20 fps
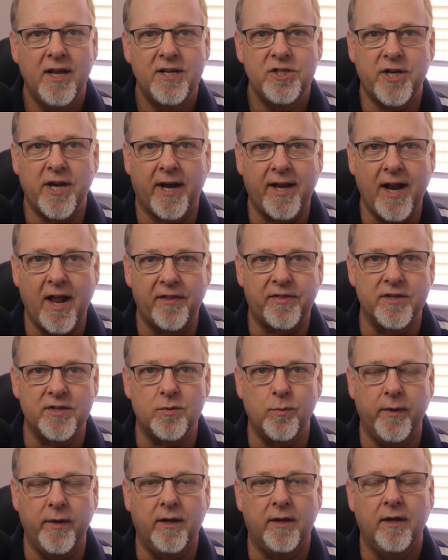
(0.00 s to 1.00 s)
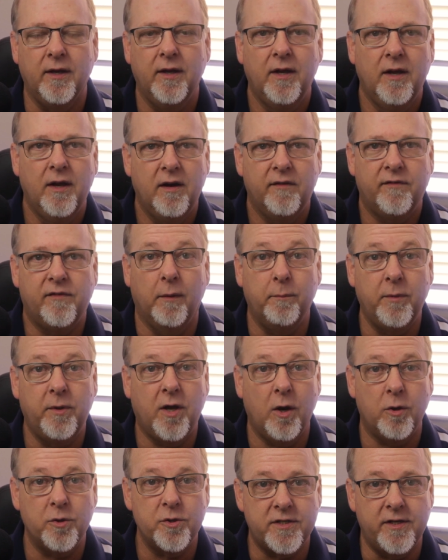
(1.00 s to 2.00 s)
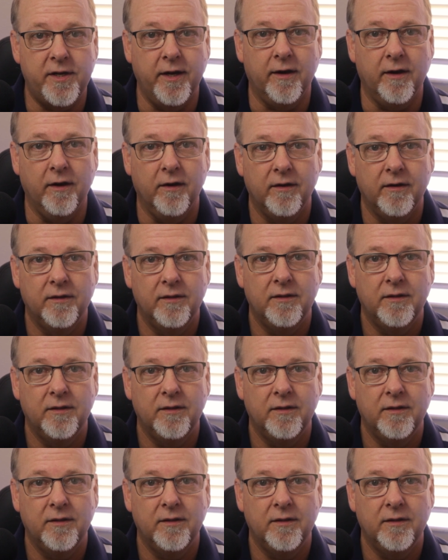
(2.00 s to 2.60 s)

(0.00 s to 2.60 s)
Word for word: Check it out this week from Ghostdigger.